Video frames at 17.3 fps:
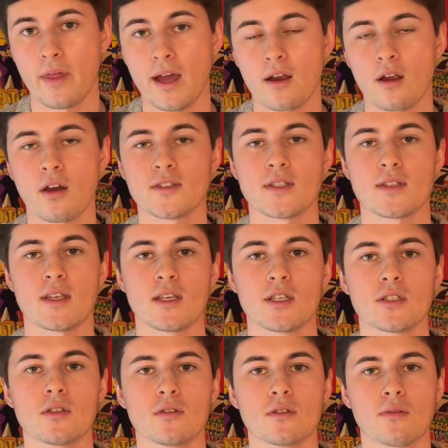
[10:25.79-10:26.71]
causes
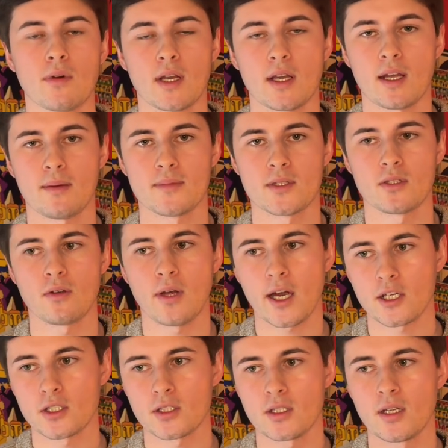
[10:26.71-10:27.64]
issues when it comes to
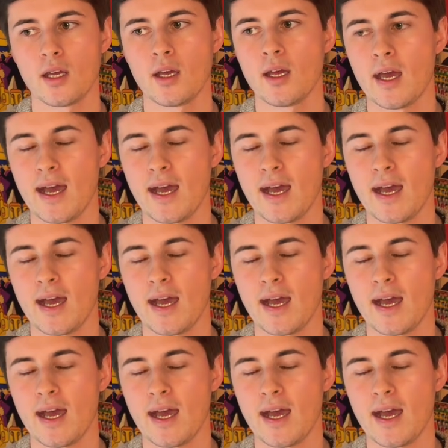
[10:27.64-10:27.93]
actually